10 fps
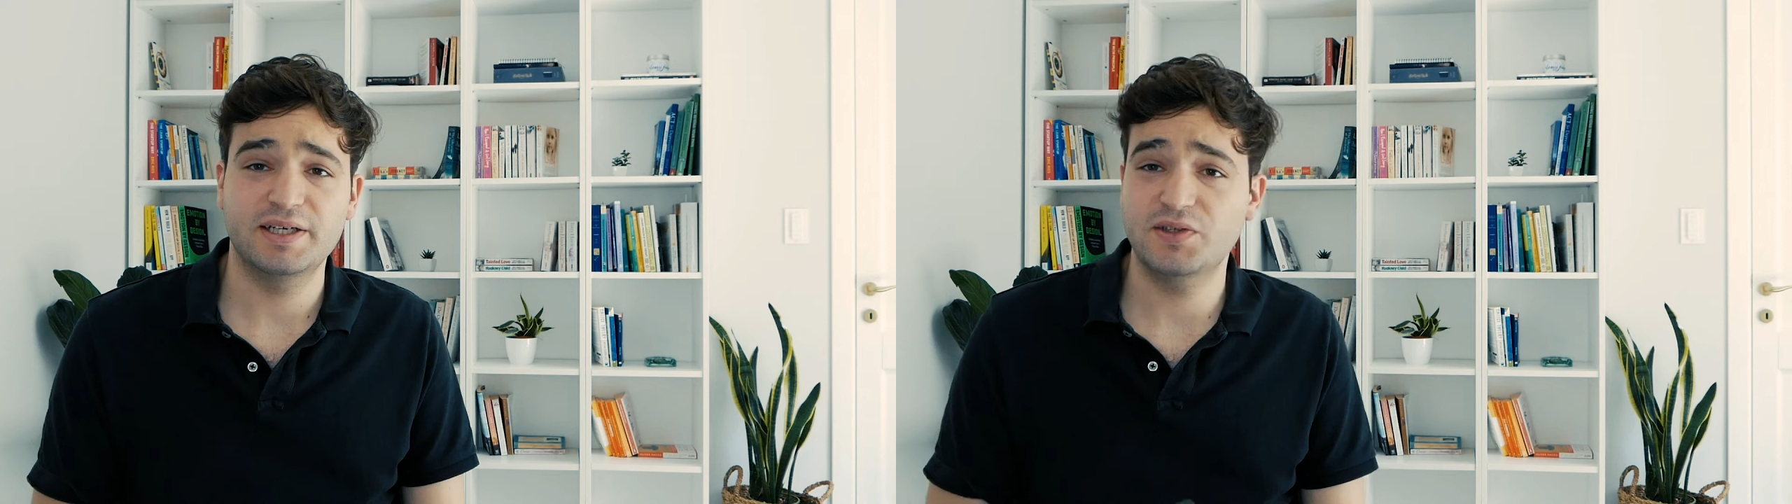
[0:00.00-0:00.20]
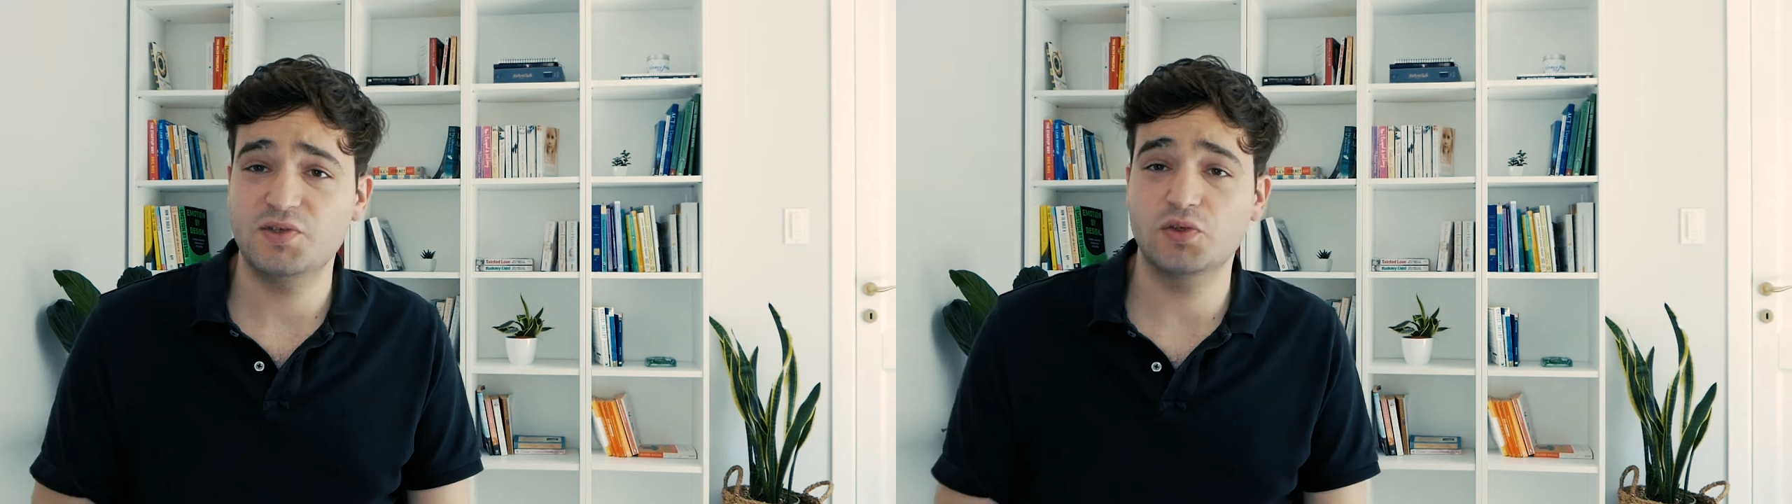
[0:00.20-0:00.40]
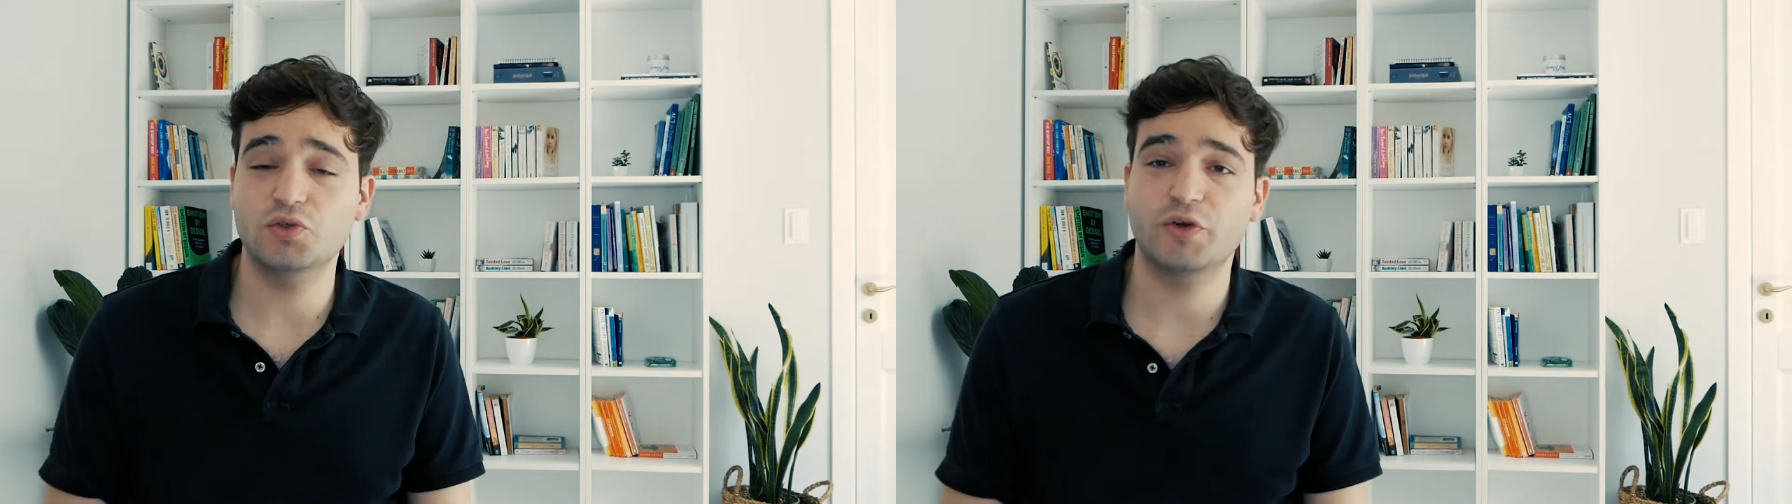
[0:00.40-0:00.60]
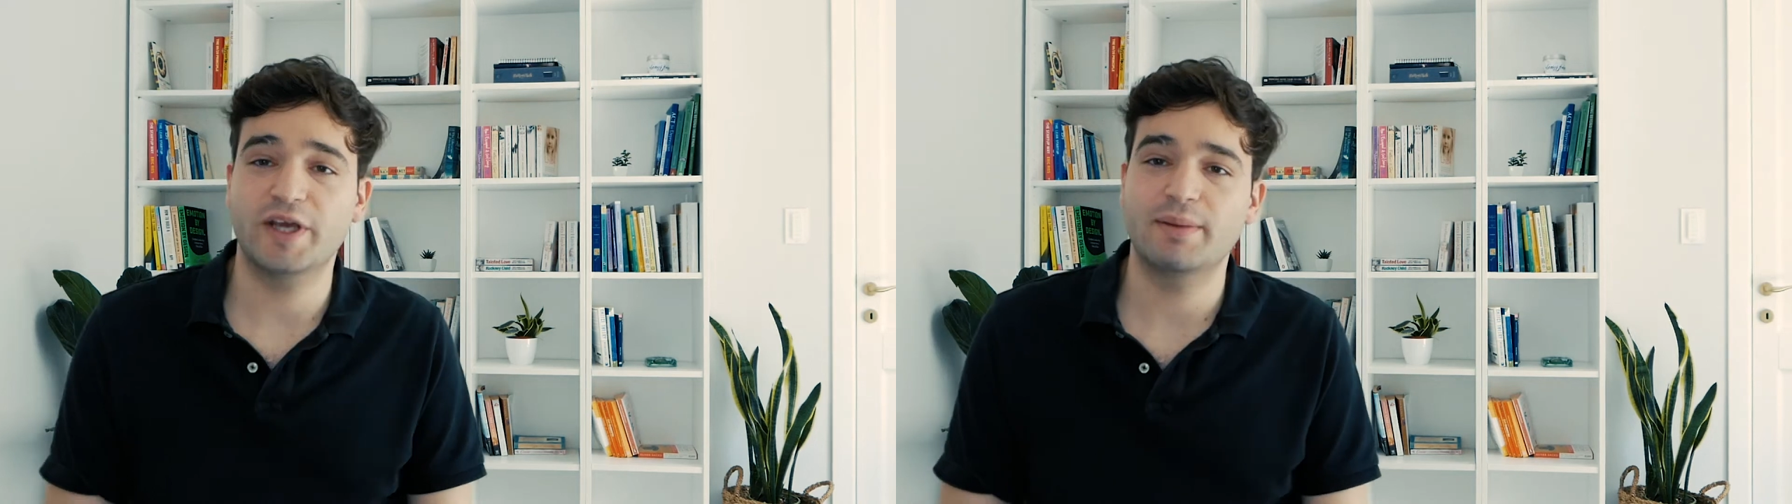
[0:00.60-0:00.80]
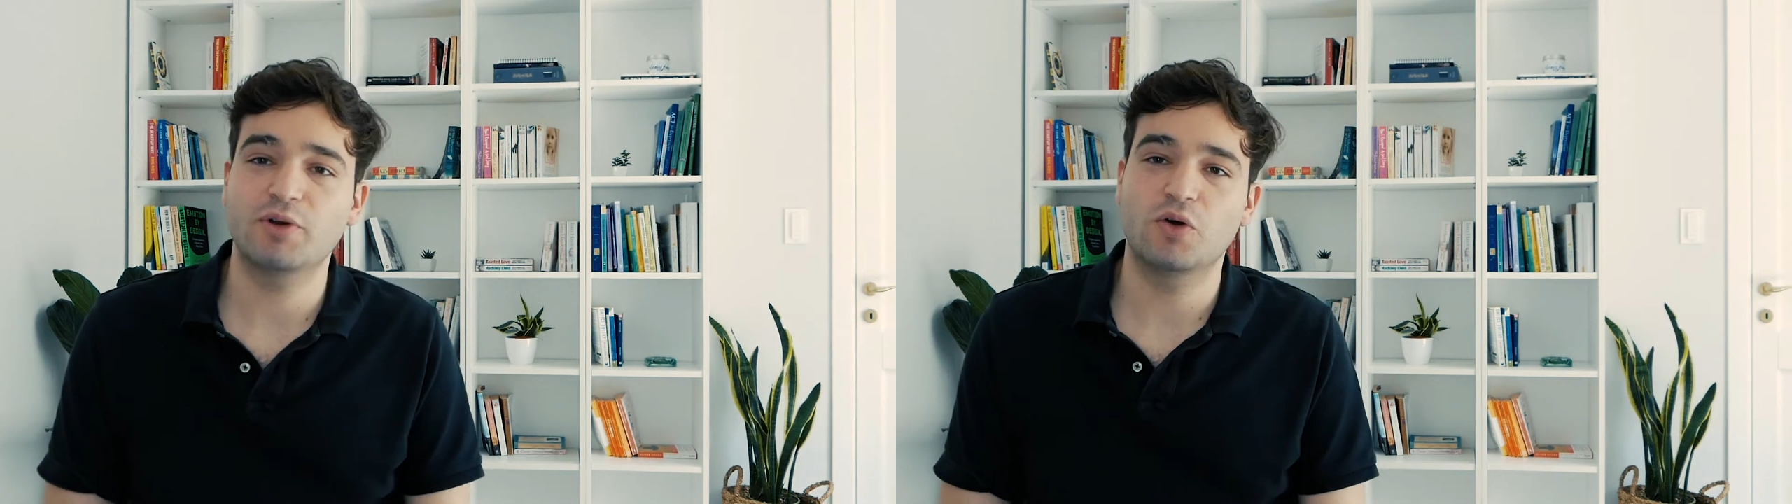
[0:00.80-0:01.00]
In this
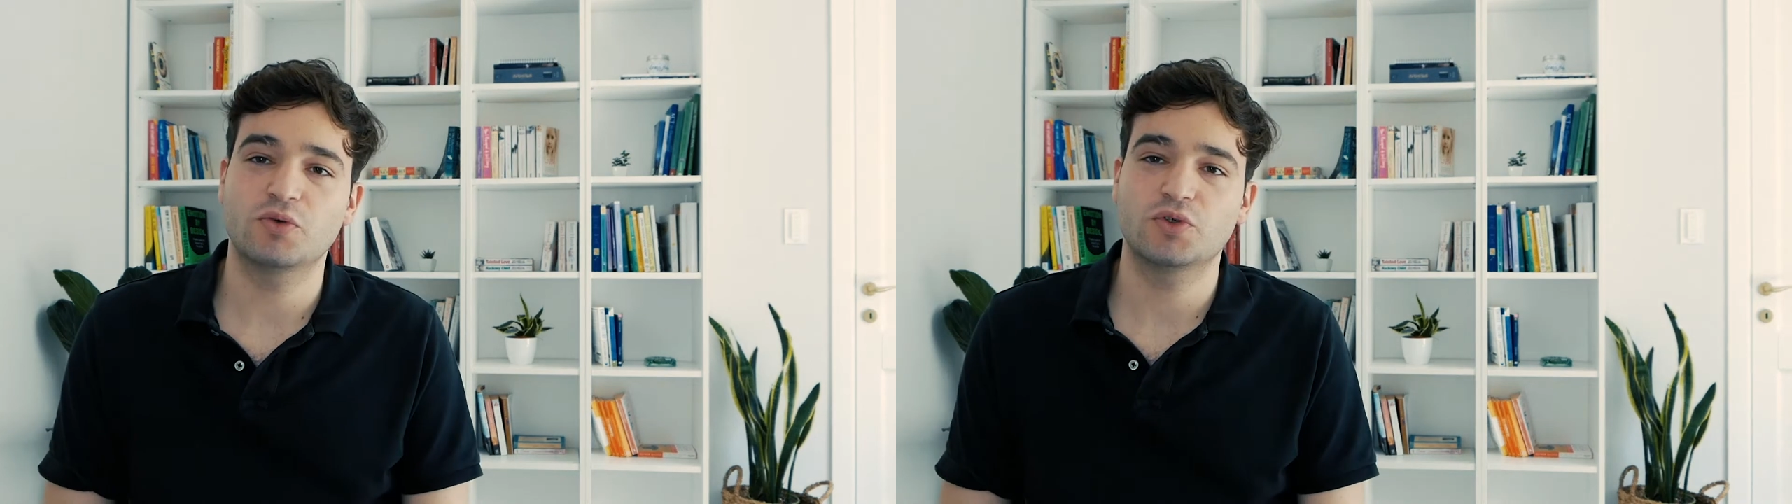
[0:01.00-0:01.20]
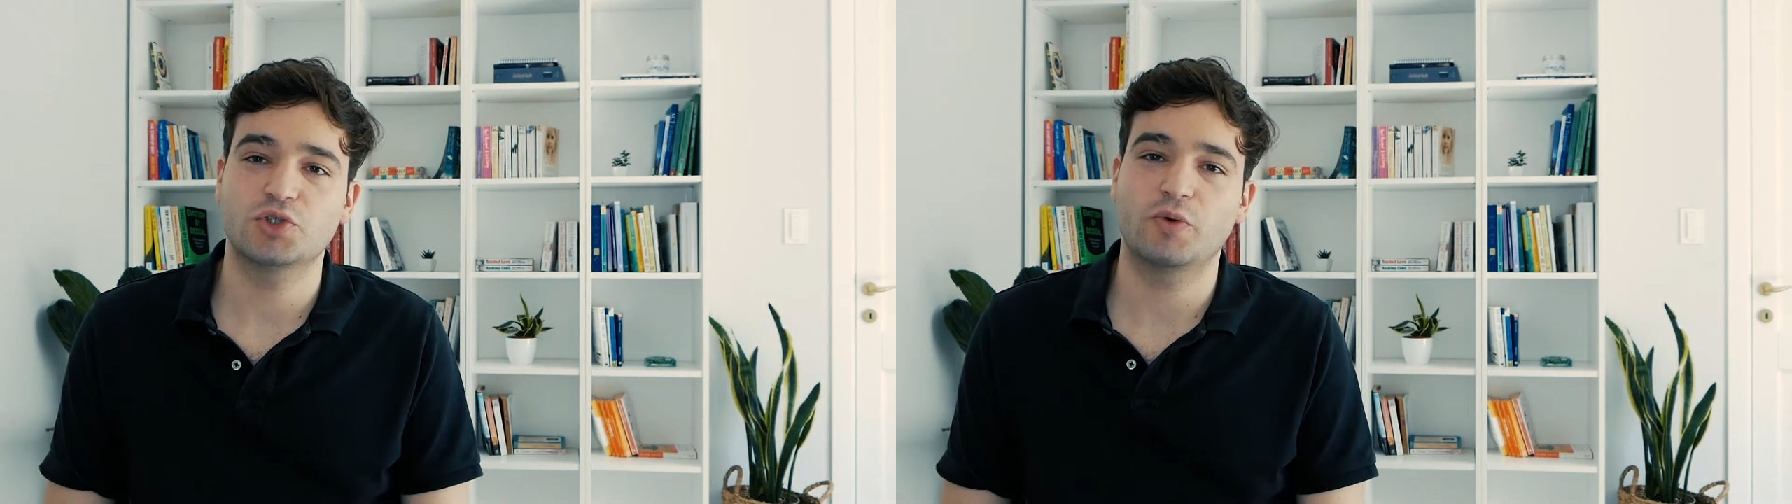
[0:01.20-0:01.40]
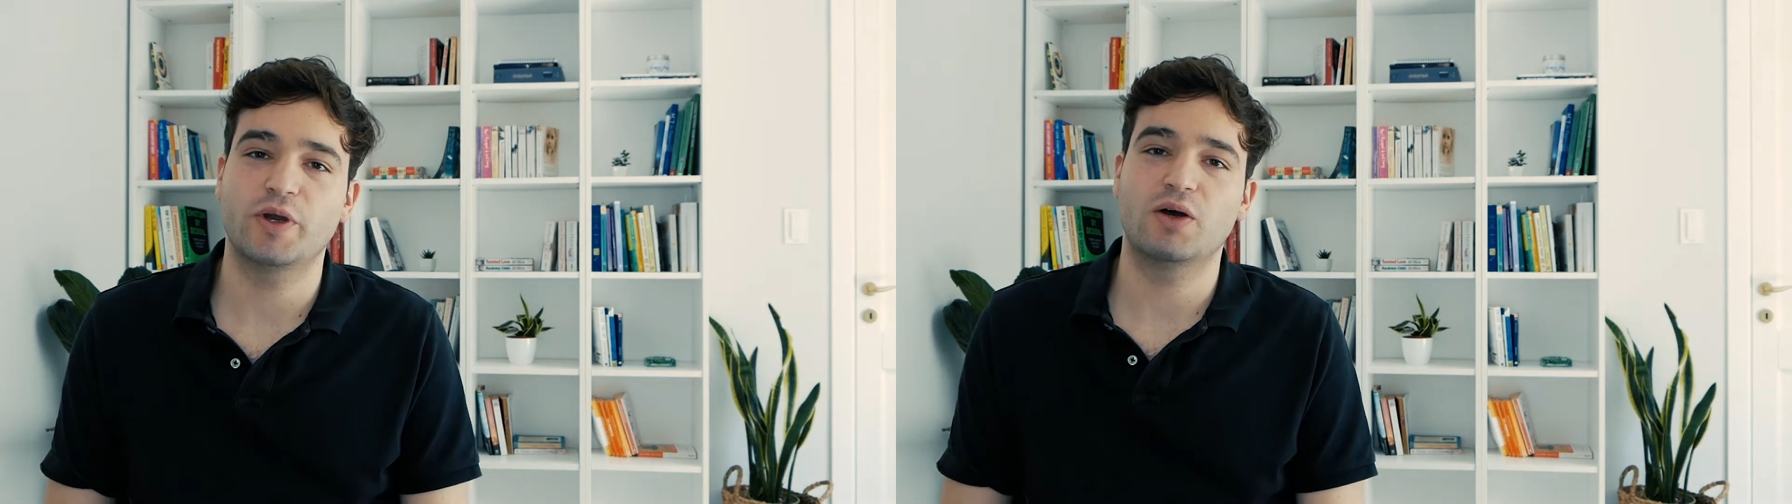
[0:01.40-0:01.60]
tutorial, I'm going to show you